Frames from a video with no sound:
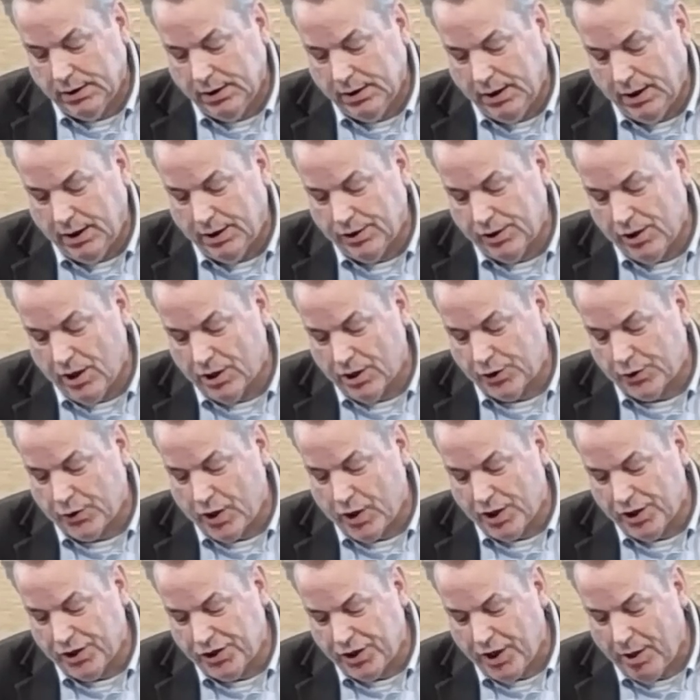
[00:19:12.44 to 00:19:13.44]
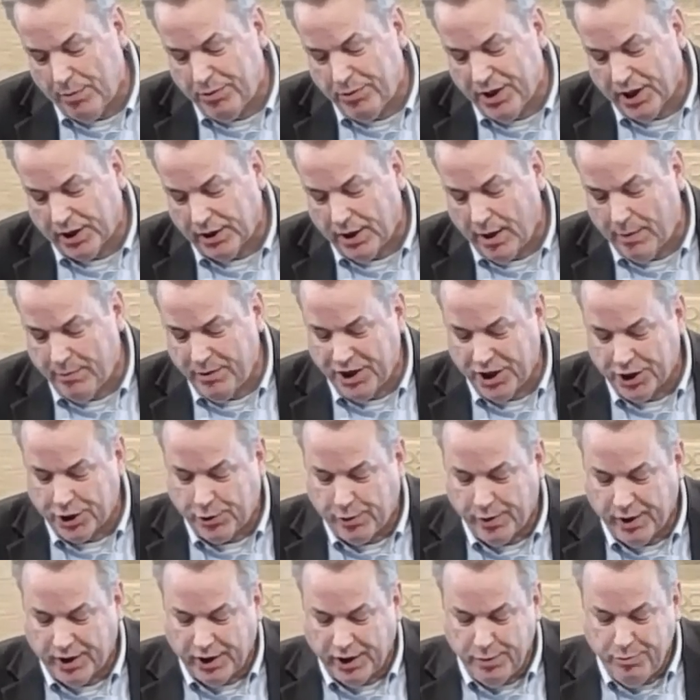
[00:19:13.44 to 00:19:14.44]
And as long as we're on the subject, let me just
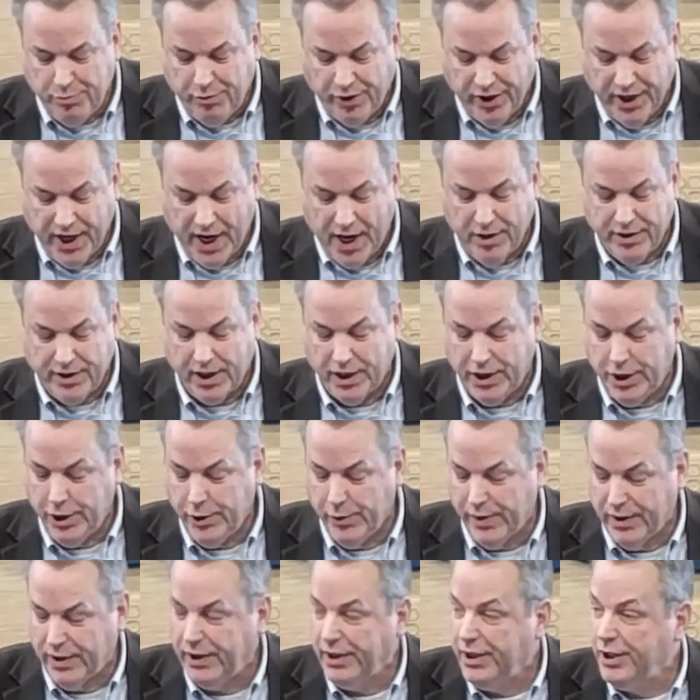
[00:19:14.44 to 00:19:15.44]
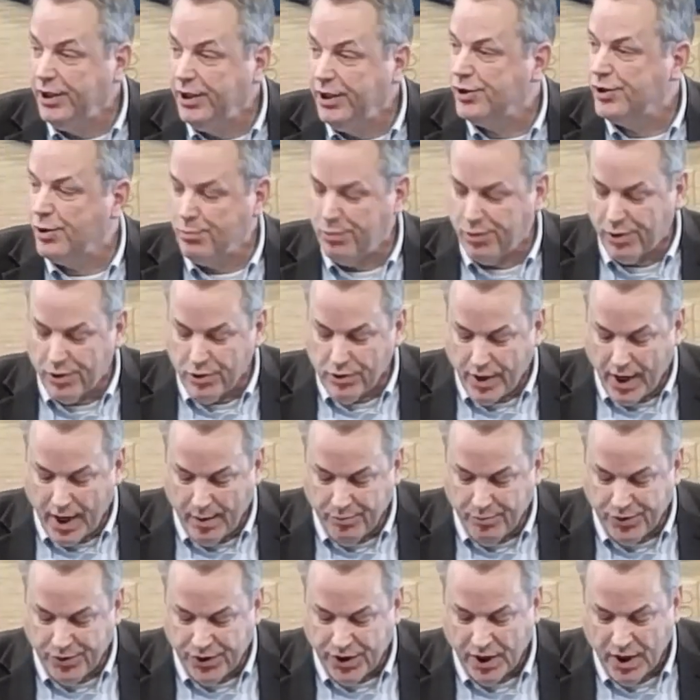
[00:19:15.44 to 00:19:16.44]
quickly point out that UN leaders or
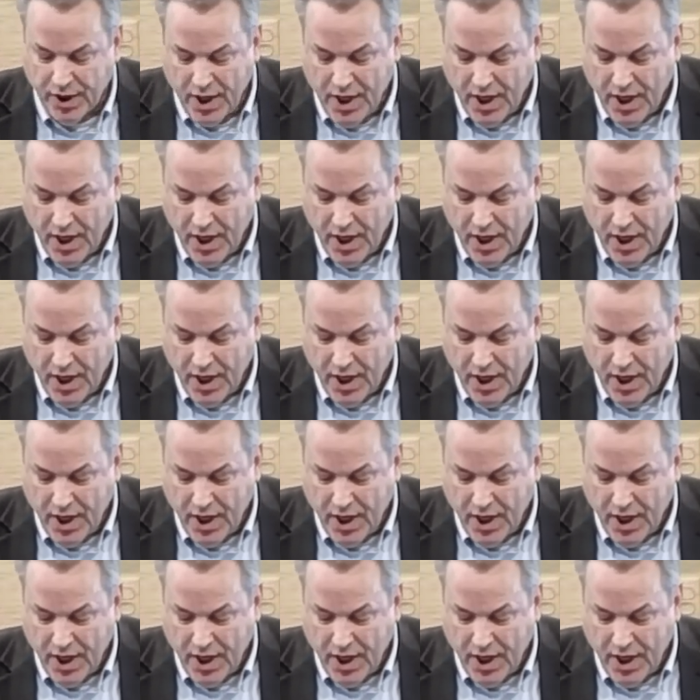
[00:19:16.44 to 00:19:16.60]
programs